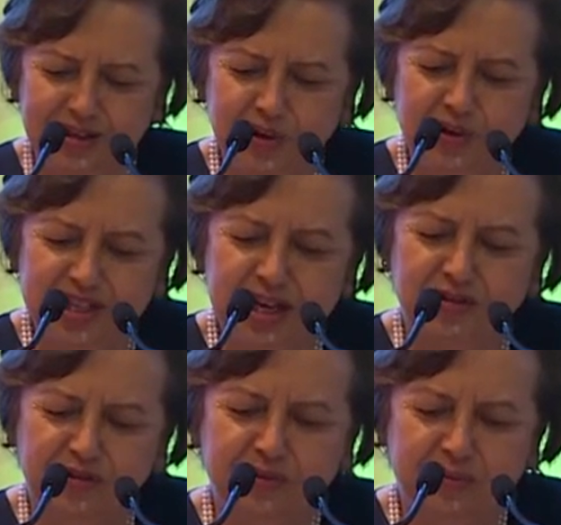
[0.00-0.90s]

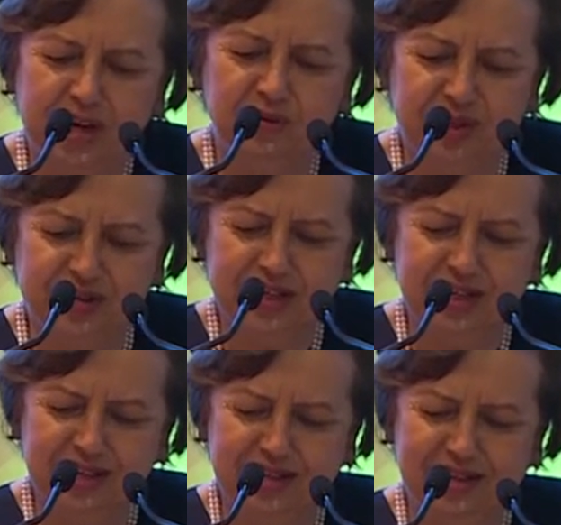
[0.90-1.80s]
yourself being
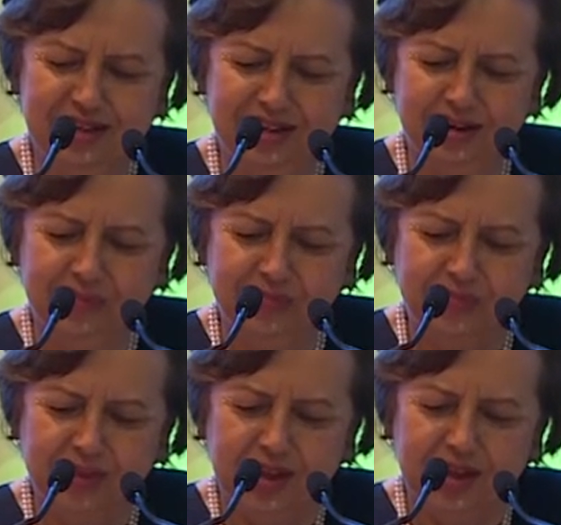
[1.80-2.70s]
resilient.
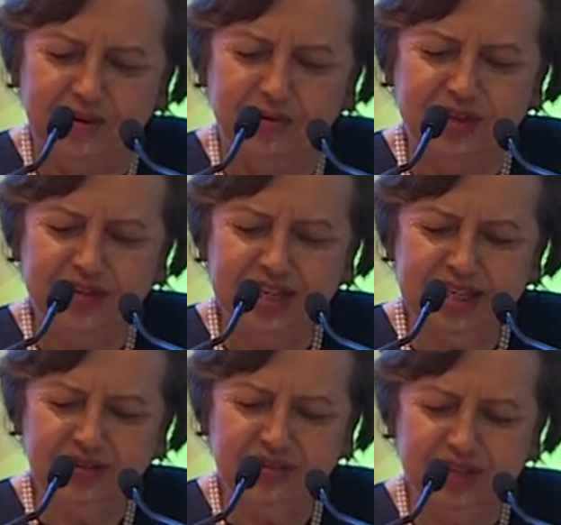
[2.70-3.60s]

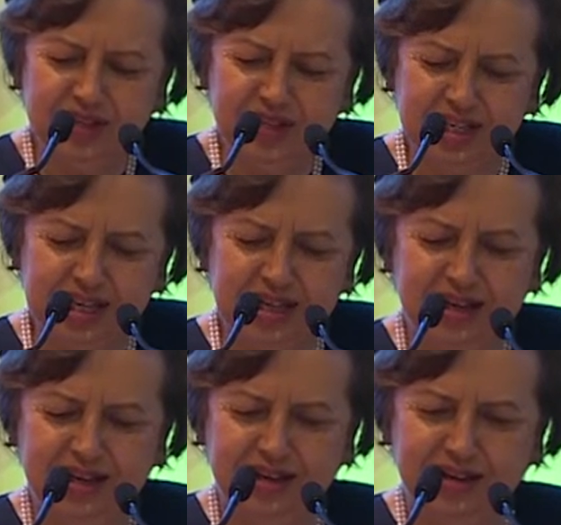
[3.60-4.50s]
Resilience is a
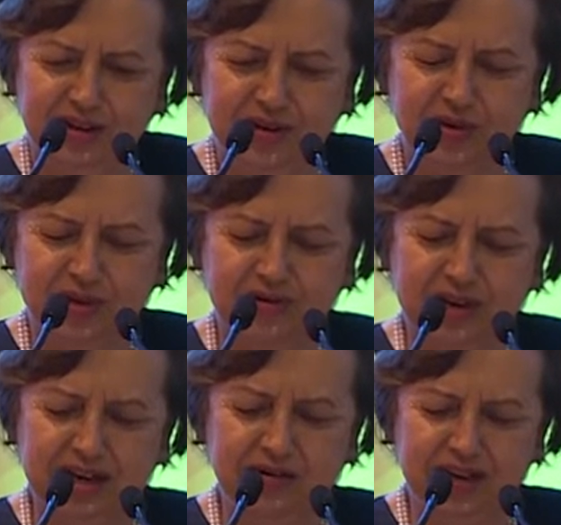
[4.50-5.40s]
key to
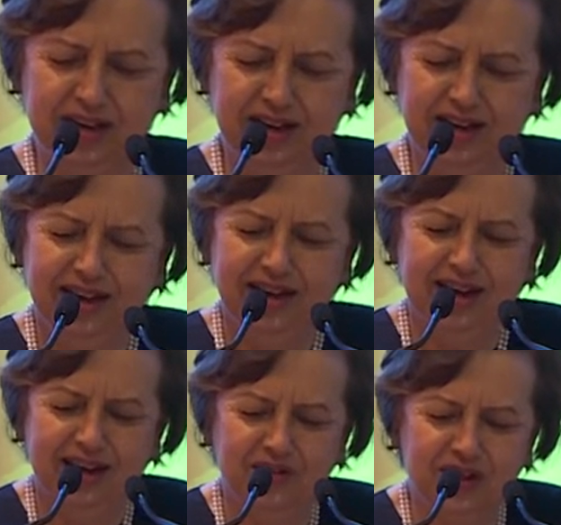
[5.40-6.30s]
surviving
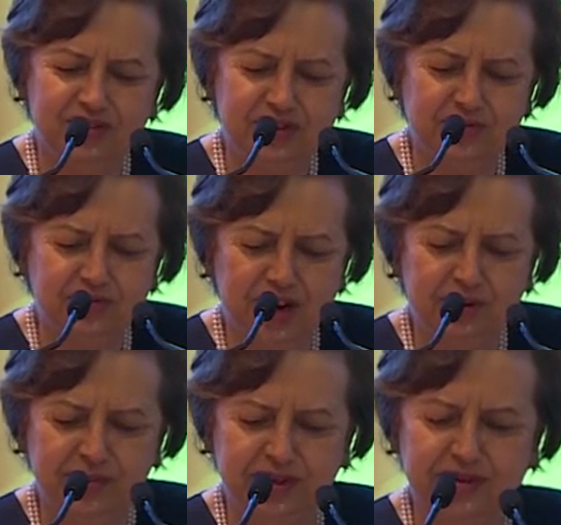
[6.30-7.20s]
in this
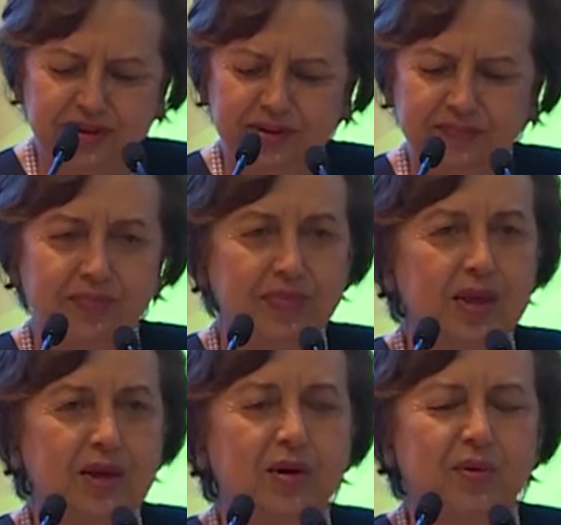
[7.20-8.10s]
environment.
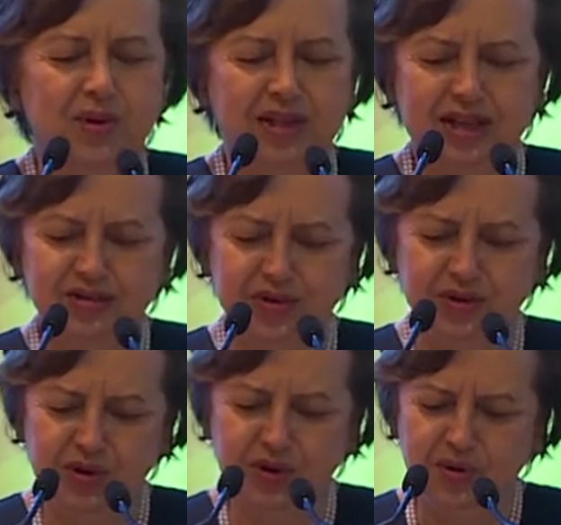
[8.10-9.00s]
Well, as
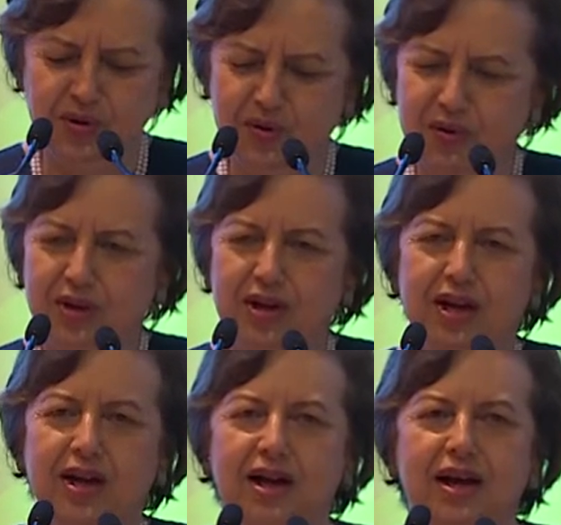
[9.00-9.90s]
you know,
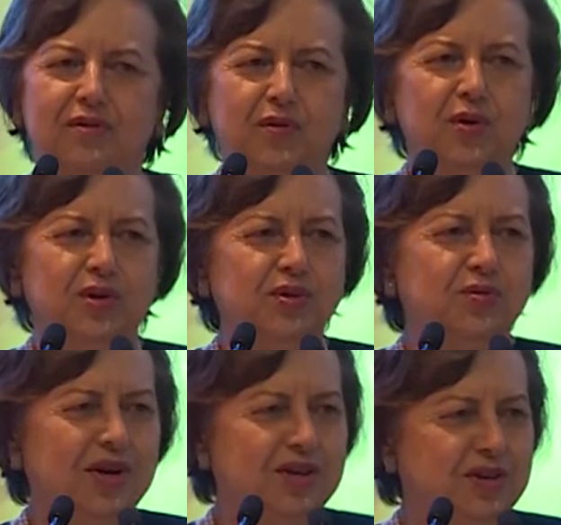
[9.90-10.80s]
of course,
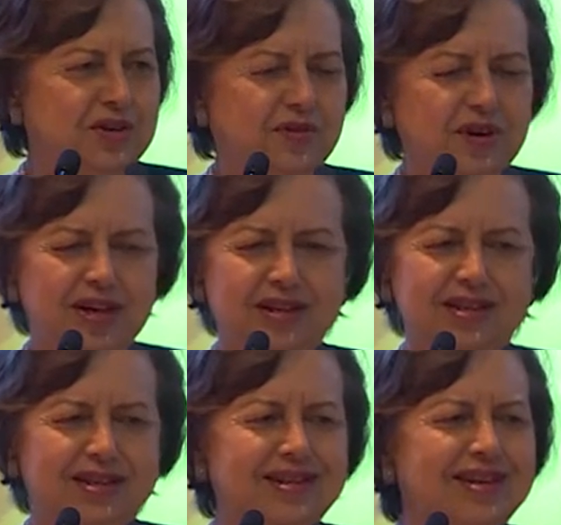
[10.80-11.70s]
Rajiv
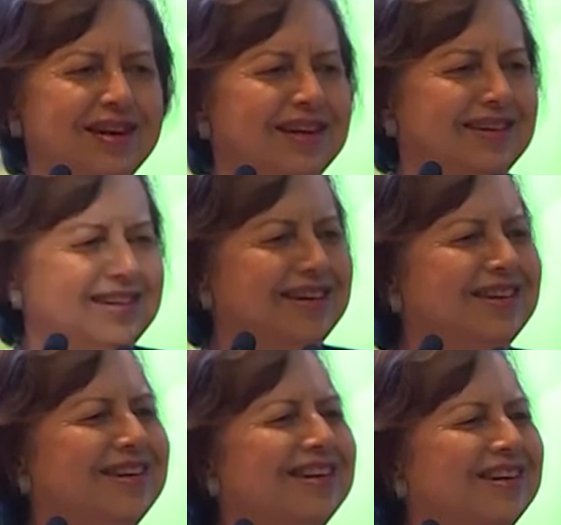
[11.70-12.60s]
has
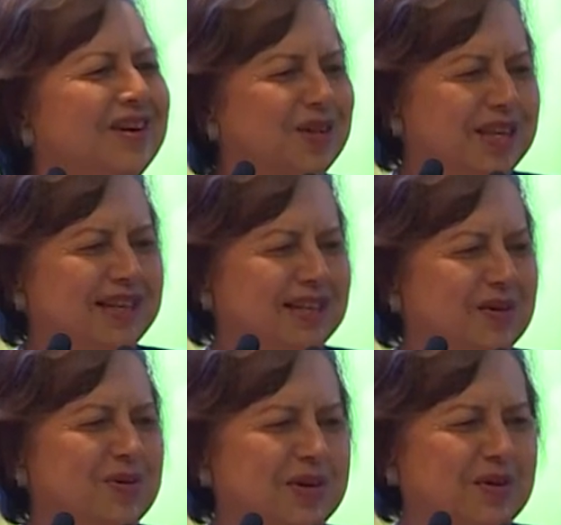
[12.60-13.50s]
got
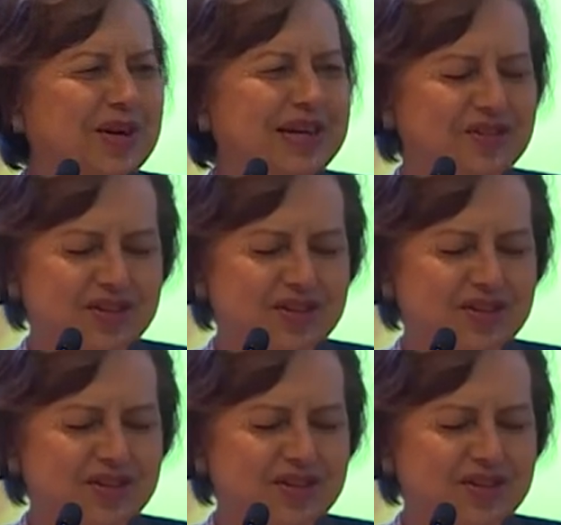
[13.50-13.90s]
us to a great